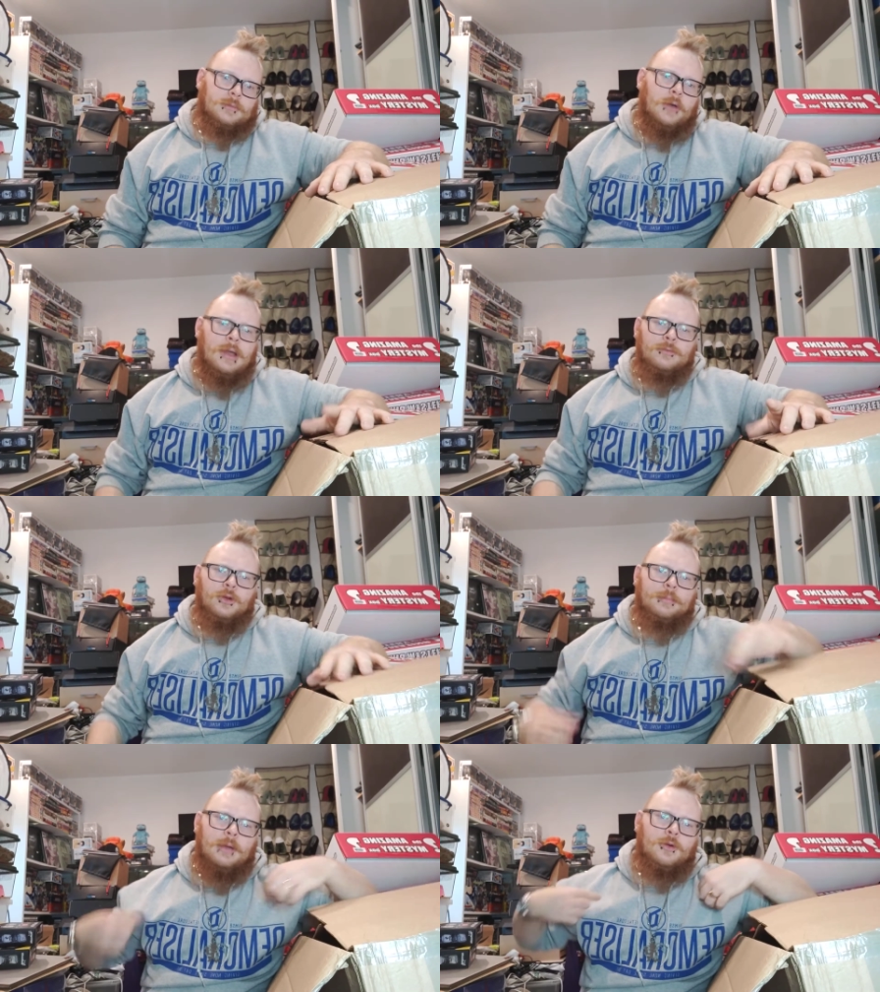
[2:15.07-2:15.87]
oh, yeah, I haven't
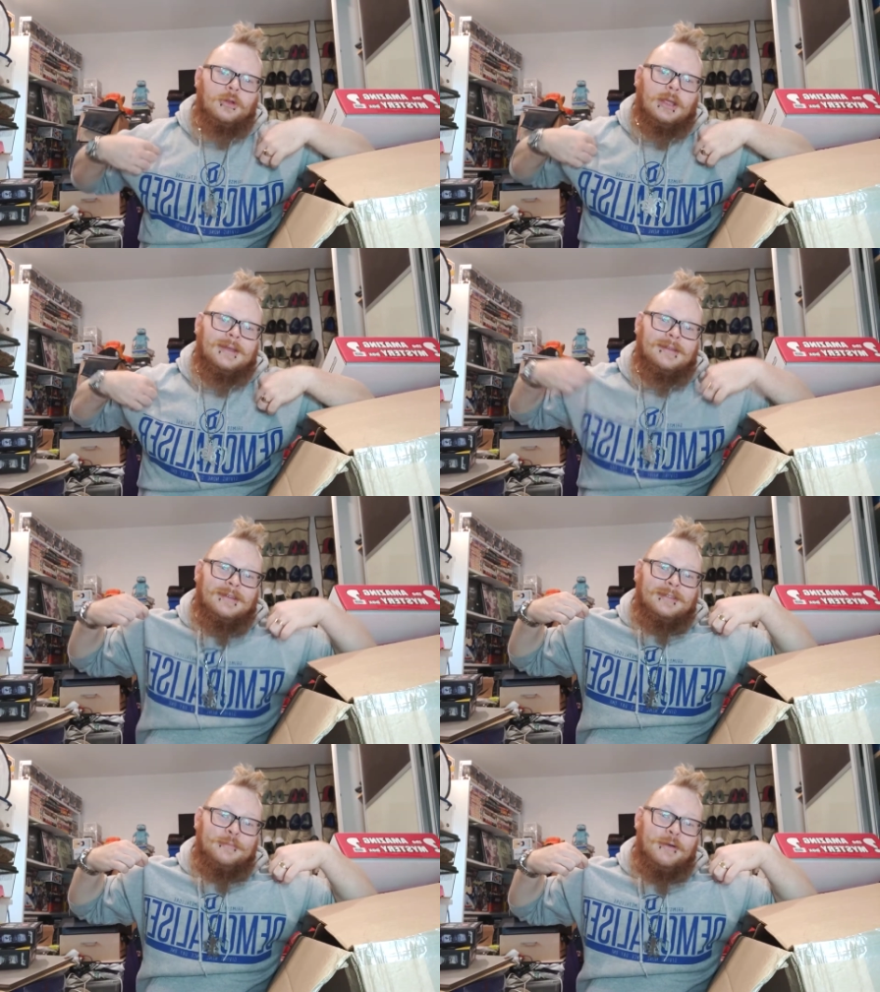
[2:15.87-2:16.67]
talked about my hoodie.
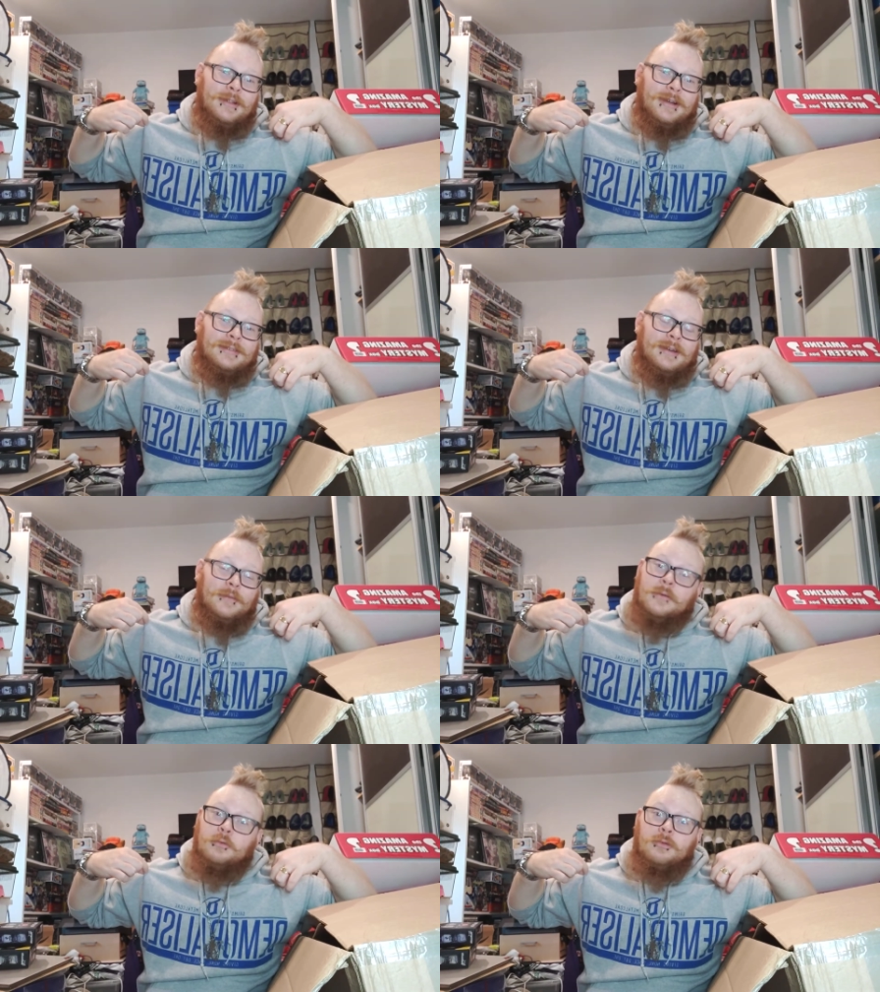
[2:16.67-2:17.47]
Demoralizer,
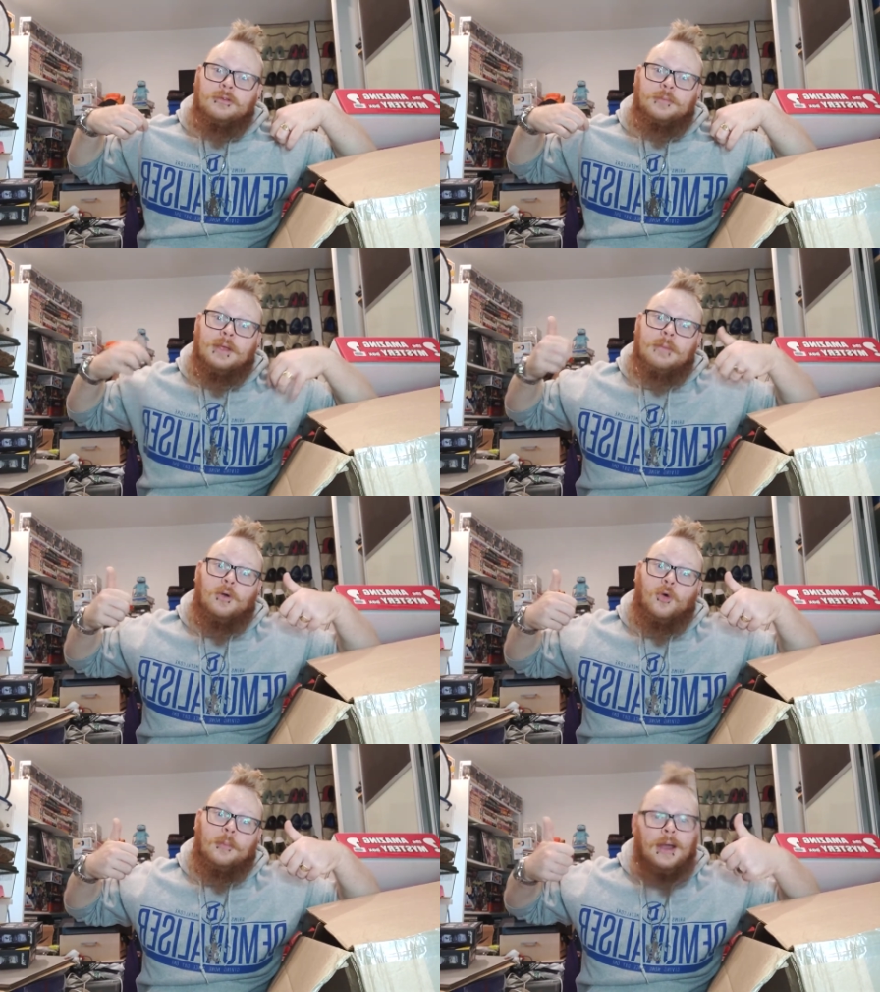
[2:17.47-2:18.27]
they're from Grimsby, a
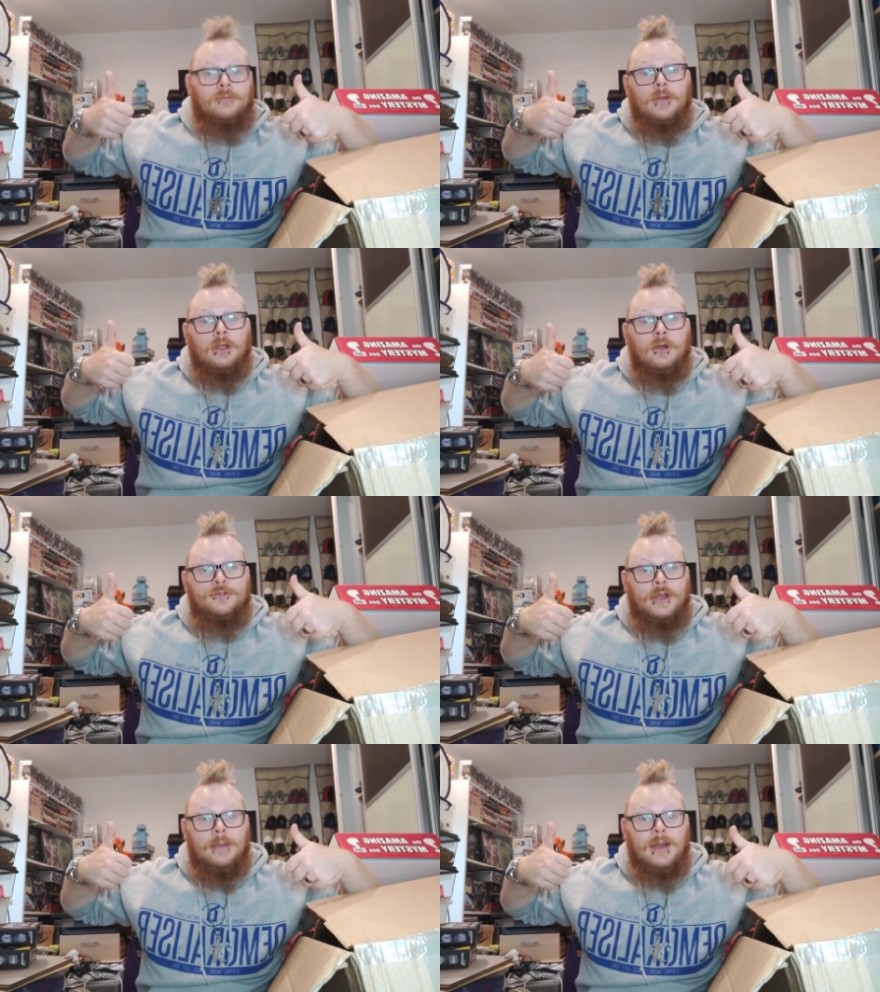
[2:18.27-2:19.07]
metalcore band, really
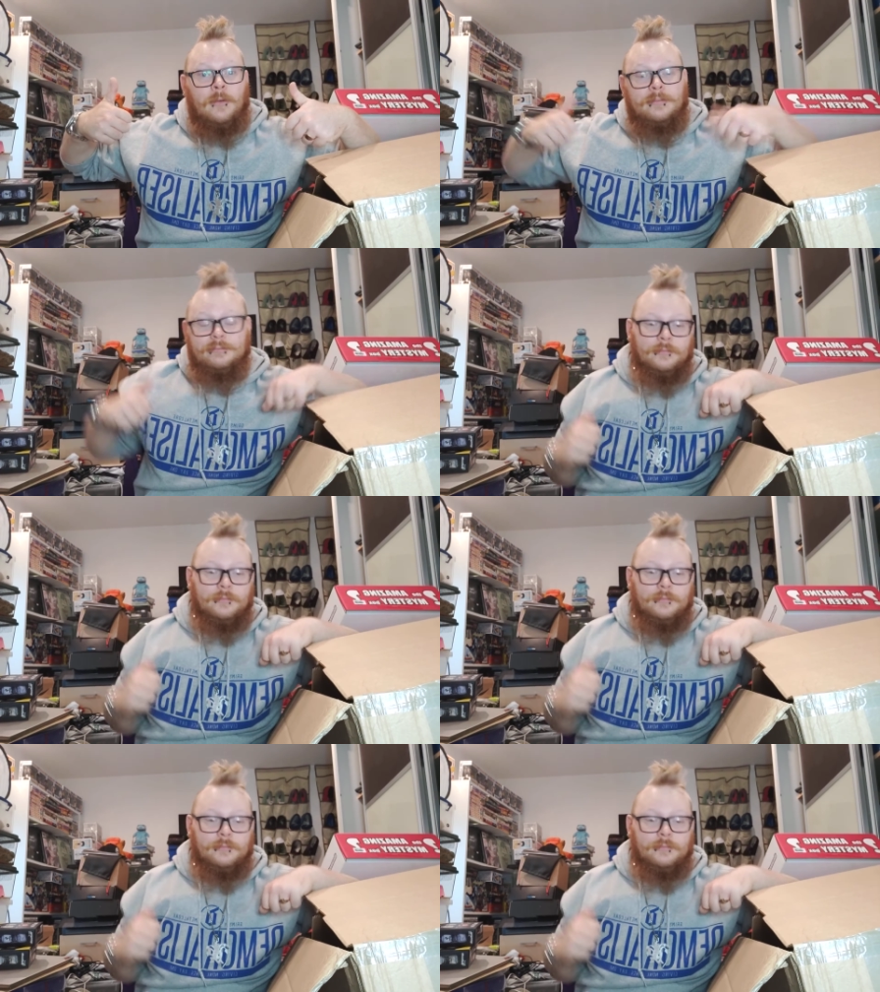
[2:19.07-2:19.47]
good, check them out.